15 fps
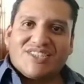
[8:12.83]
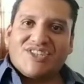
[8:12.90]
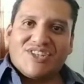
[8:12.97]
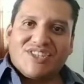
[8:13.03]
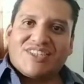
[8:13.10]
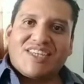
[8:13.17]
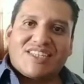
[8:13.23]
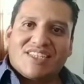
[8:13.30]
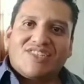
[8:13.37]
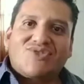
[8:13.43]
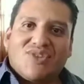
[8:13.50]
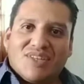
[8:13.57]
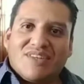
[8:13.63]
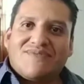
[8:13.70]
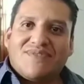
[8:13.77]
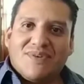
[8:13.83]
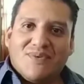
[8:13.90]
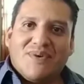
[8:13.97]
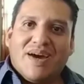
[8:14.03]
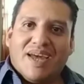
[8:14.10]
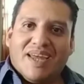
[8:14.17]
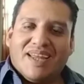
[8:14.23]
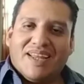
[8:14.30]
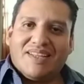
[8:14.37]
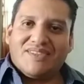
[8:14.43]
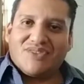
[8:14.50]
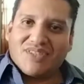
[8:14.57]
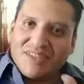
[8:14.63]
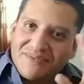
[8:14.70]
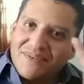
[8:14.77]
things into a different way,
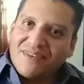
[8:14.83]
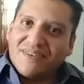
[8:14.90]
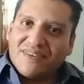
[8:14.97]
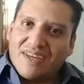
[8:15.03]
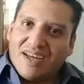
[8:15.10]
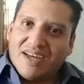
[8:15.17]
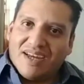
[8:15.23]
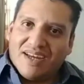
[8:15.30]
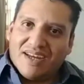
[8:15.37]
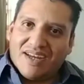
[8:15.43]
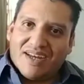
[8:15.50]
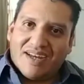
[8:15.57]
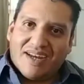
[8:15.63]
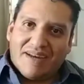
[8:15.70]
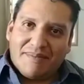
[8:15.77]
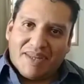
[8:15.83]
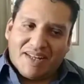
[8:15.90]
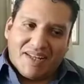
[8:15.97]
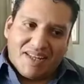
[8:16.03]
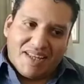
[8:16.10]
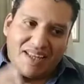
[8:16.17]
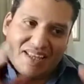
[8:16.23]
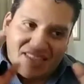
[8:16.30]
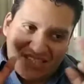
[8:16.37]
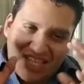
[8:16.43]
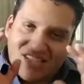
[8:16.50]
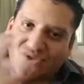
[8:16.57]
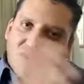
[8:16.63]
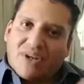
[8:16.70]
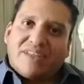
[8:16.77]
into a different, I mean, it's
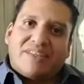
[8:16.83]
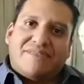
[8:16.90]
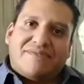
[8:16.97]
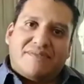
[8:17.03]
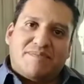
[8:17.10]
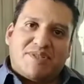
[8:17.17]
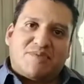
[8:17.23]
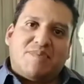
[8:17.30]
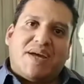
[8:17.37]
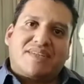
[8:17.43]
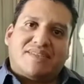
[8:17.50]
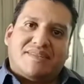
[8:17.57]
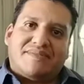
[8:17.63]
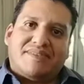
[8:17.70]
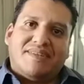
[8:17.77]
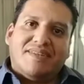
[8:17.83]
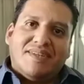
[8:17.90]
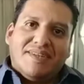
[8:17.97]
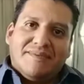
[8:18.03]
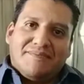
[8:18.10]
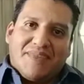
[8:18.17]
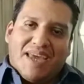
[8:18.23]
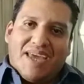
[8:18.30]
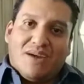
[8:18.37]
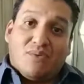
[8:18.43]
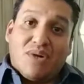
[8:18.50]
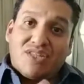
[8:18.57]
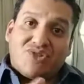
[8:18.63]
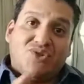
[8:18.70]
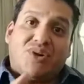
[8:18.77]
a totally different perspective.
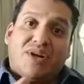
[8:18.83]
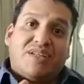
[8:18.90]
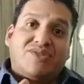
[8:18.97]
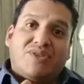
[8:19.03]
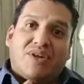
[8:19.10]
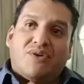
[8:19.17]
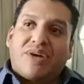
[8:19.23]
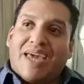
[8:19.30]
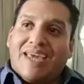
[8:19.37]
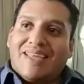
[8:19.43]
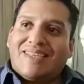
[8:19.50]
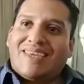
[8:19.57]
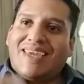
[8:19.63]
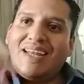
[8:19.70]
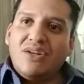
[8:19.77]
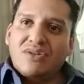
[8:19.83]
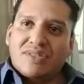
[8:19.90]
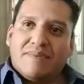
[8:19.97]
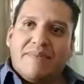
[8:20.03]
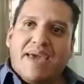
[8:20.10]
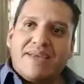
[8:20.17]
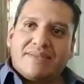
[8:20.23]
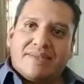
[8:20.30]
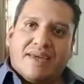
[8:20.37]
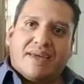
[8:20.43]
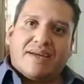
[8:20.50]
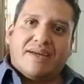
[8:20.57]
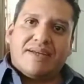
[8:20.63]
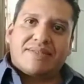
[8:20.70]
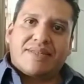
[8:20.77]
When you are into the, okay, he looks
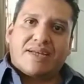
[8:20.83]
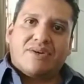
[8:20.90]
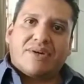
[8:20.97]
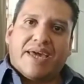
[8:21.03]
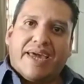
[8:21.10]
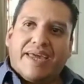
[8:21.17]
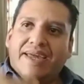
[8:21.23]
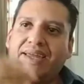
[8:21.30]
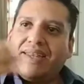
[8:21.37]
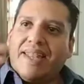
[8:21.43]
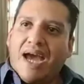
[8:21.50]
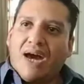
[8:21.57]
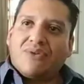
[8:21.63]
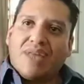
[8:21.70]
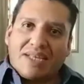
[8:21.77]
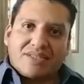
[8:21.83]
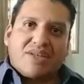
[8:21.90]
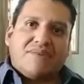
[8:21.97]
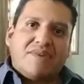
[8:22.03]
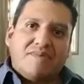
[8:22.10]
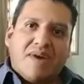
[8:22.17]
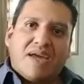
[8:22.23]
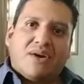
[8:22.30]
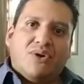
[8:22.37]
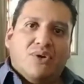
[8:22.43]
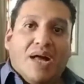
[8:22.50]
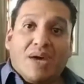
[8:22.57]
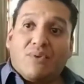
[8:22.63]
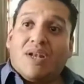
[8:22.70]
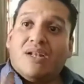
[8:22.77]
amazing, it's like, okay, now that's going to be my
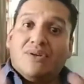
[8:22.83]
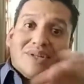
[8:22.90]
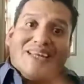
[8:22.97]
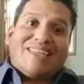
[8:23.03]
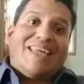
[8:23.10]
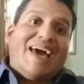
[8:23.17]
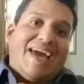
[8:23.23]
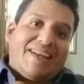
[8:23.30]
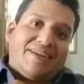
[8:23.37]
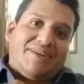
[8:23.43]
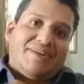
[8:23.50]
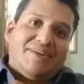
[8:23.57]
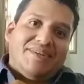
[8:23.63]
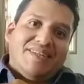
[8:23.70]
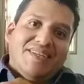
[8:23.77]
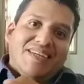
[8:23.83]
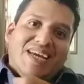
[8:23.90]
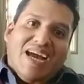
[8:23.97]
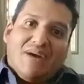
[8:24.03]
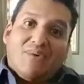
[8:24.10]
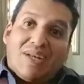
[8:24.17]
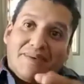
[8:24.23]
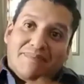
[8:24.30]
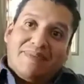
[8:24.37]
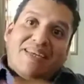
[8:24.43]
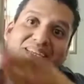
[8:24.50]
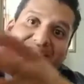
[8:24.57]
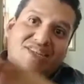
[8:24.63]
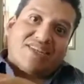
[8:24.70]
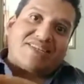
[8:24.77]
goal. I want to look like that, you know, I want to
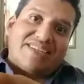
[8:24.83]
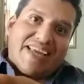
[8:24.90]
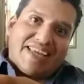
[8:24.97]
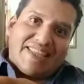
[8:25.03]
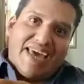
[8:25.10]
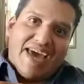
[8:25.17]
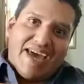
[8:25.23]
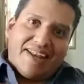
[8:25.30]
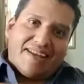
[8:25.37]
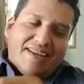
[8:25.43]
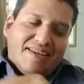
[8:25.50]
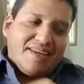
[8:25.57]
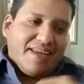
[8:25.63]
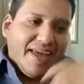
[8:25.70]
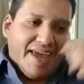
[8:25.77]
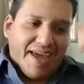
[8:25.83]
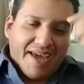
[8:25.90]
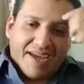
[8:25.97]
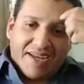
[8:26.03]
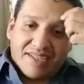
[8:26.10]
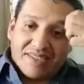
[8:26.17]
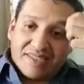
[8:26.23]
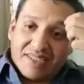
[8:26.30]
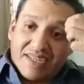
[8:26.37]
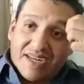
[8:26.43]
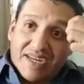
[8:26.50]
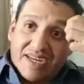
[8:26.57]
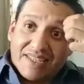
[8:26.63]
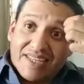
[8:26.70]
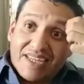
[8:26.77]
be just like that. And
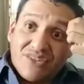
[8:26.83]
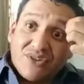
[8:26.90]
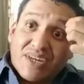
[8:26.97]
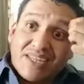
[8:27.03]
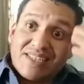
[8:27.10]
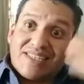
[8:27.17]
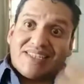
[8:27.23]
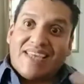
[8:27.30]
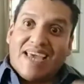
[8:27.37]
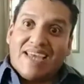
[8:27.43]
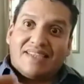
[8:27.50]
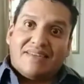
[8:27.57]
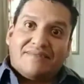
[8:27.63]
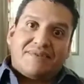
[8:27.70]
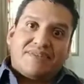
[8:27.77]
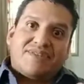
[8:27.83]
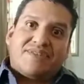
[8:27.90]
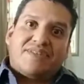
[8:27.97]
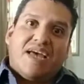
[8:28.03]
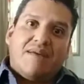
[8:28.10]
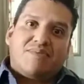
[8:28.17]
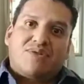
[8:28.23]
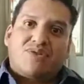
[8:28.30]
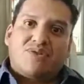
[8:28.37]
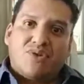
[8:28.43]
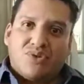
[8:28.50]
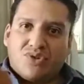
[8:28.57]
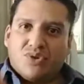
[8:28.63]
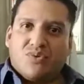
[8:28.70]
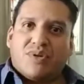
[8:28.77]
then you can set different steps
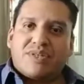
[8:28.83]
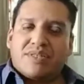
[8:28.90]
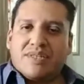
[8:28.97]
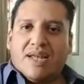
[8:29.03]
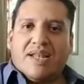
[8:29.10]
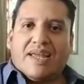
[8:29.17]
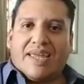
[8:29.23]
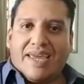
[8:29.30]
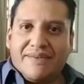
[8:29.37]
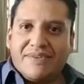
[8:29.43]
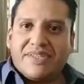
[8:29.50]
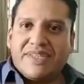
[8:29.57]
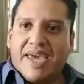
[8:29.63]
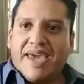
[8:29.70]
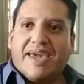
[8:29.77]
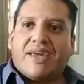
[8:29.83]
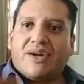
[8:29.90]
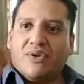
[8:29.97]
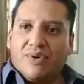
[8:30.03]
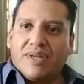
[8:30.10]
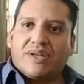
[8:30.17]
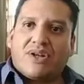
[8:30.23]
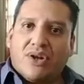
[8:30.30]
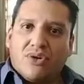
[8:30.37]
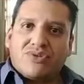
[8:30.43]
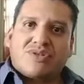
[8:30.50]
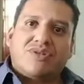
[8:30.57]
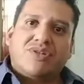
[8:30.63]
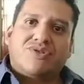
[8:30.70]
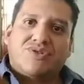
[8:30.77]
towards like every day going
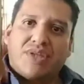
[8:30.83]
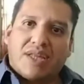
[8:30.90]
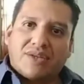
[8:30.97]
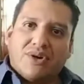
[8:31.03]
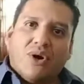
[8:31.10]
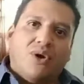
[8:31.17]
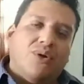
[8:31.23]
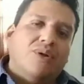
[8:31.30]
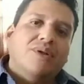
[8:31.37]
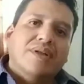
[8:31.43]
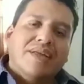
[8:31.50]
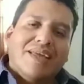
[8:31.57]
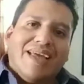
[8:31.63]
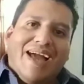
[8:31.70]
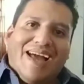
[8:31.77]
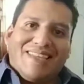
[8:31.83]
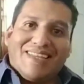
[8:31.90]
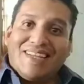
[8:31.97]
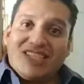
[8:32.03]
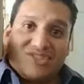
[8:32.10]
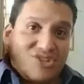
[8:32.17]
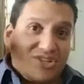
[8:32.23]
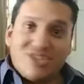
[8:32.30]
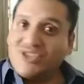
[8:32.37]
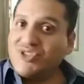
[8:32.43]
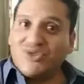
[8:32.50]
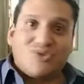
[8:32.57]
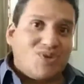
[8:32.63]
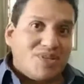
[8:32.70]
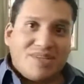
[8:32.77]
closer into that goal. And then it turns
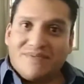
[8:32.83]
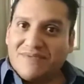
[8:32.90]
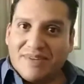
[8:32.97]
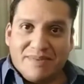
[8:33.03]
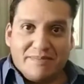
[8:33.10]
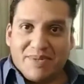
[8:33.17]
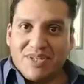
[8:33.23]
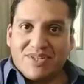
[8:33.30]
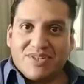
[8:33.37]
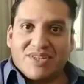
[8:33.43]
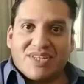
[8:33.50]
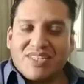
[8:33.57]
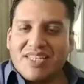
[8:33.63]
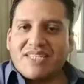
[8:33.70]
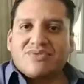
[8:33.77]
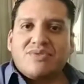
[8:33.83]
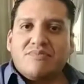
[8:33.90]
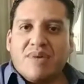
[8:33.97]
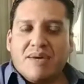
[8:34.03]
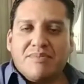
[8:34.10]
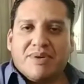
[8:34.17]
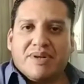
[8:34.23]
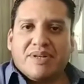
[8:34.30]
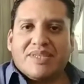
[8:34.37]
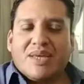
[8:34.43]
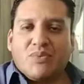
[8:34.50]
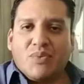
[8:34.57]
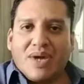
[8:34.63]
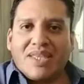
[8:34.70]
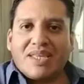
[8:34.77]
you into a different person. Because let's remember,
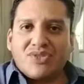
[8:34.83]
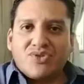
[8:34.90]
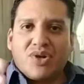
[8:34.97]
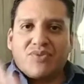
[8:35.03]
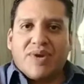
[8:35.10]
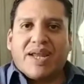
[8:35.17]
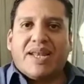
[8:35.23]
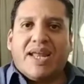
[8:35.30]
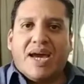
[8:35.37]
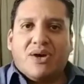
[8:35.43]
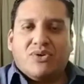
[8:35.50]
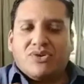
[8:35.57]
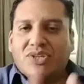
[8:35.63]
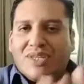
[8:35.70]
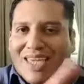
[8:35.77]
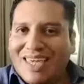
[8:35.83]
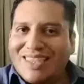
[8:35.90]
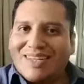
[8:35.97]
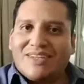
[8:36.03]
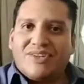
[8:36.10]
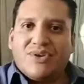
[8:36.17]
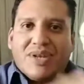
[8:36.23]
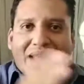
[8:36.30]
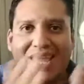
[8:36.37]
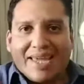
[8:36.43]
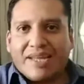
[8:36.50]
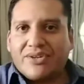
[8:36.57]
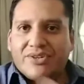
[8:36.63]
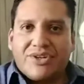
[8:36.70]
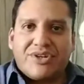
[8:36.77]
the way that you are right now, either you
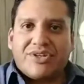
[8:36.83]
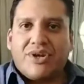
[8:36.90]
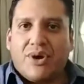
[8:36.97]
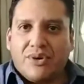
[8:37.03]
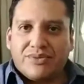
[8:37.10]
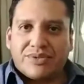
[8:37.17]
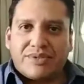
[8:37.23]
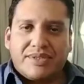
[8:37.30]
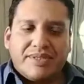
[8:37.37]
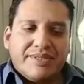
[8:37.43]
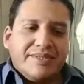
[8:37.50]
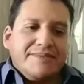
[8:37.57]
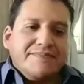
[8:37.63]
like it or you don't,